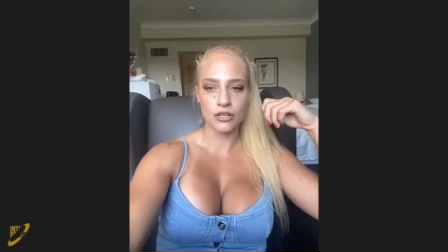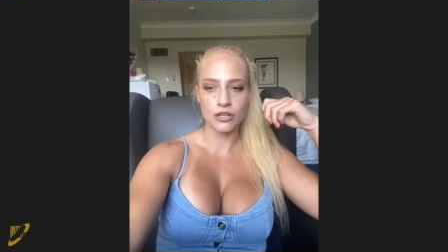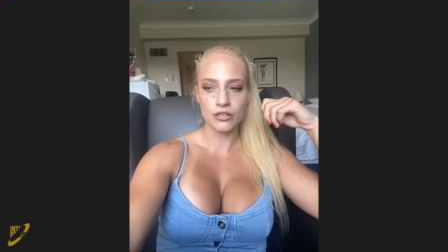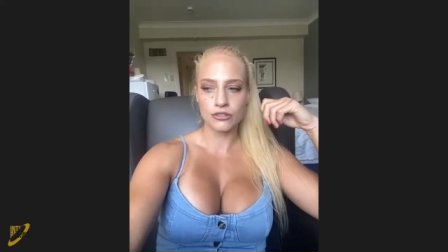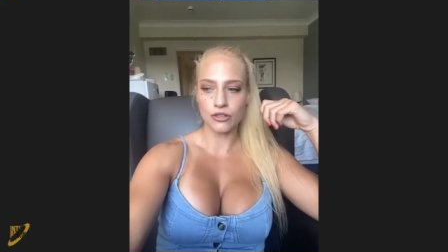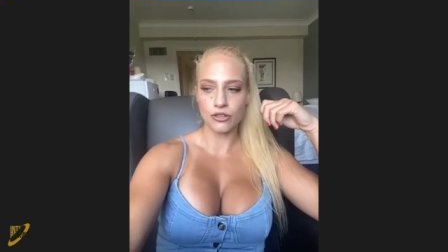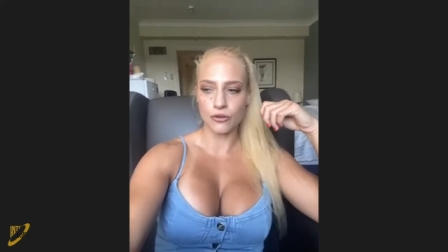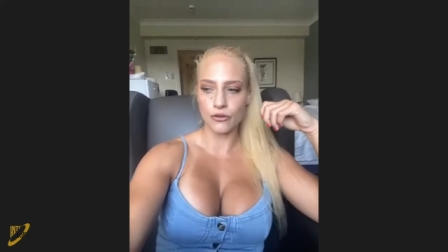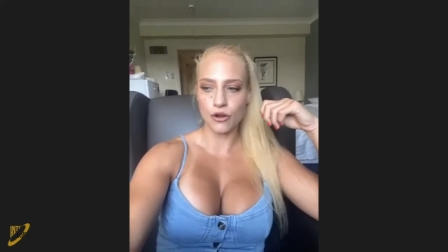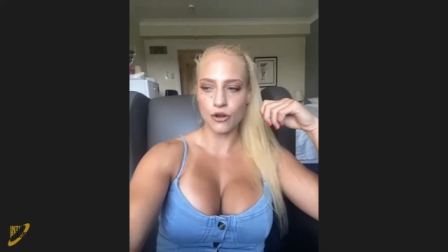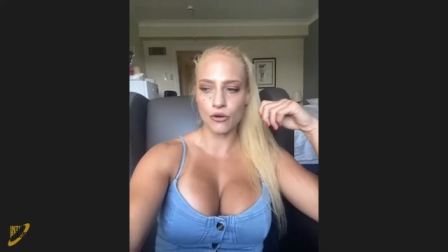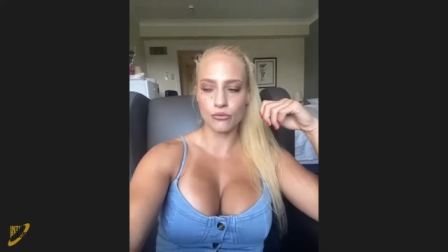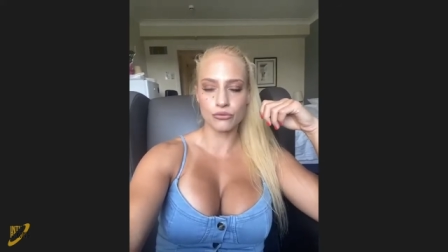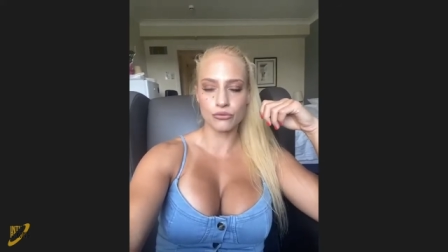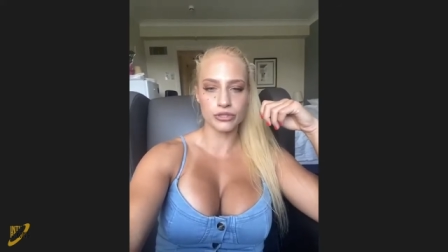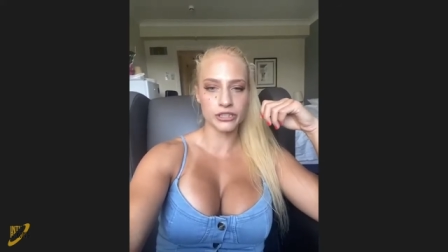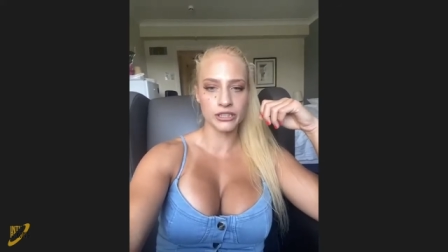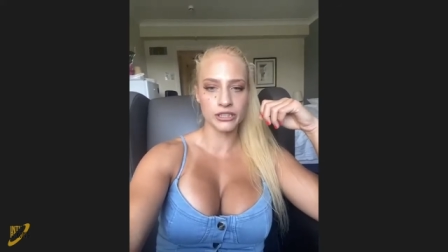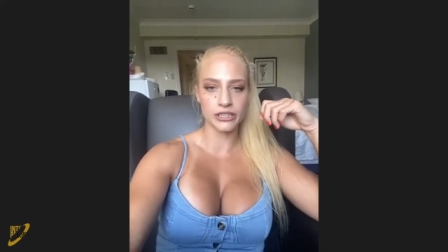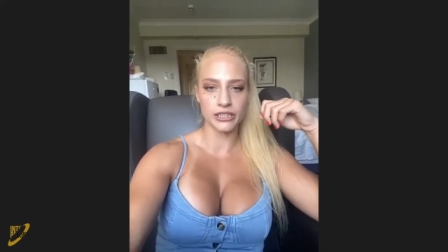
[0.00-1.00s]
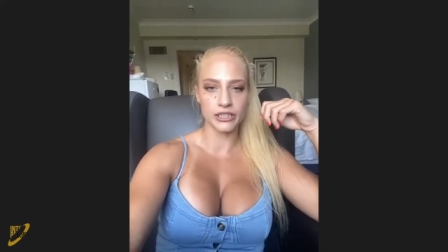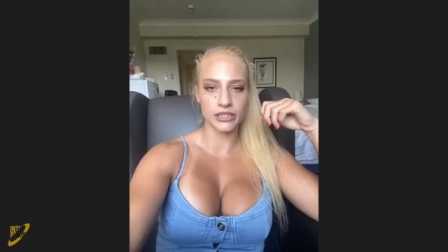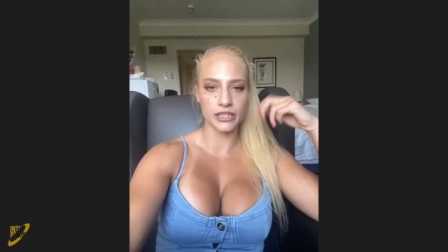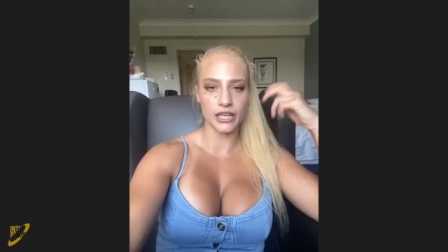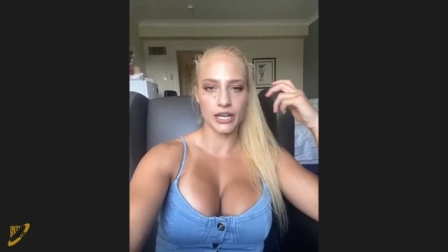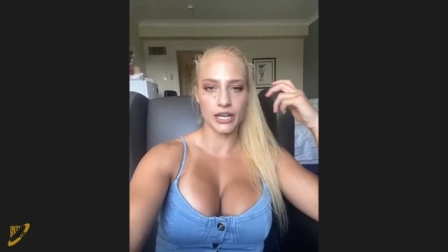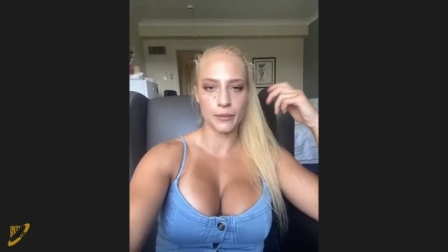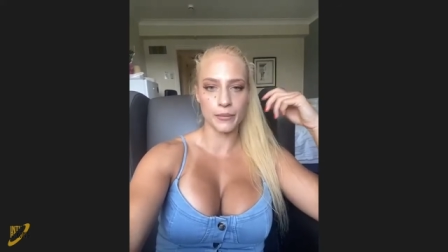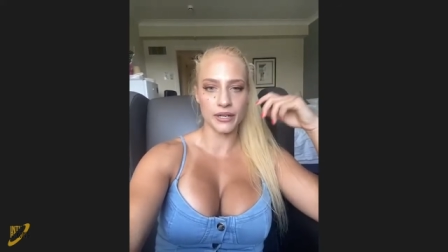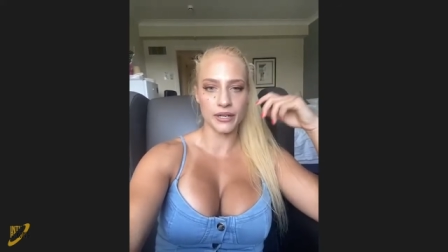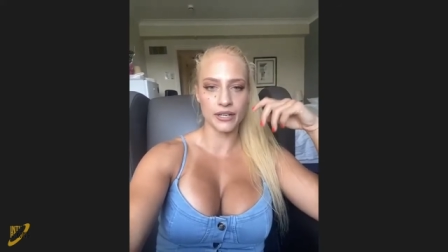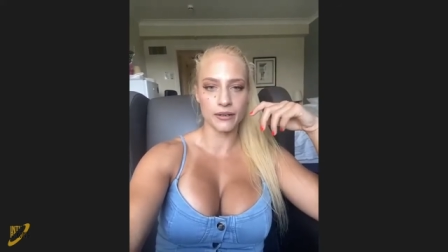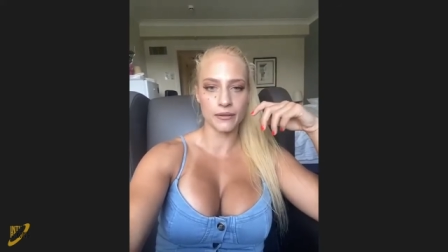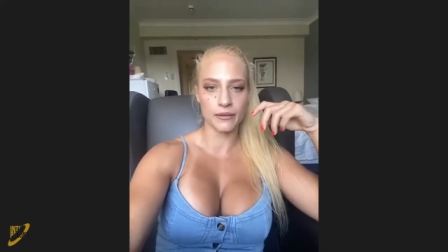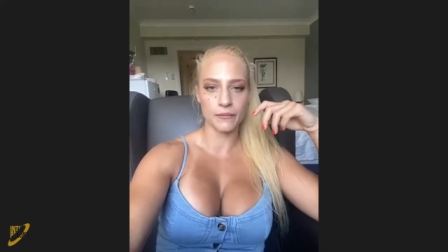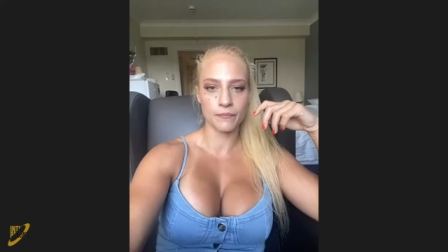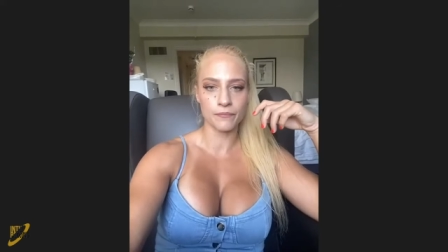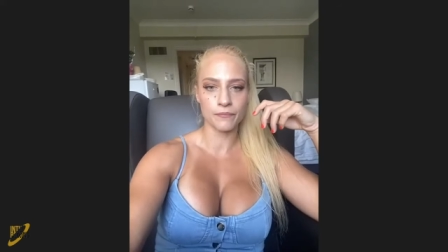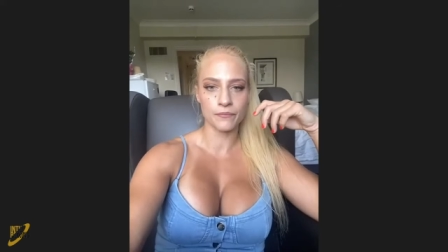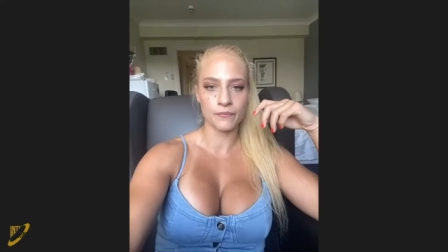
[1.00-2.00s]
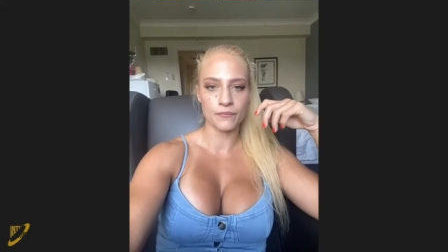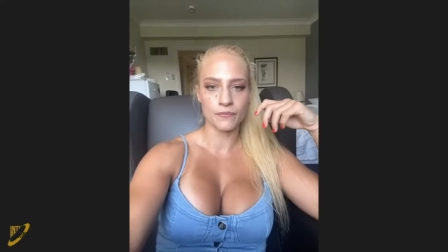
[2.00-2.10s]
So not really. I mean,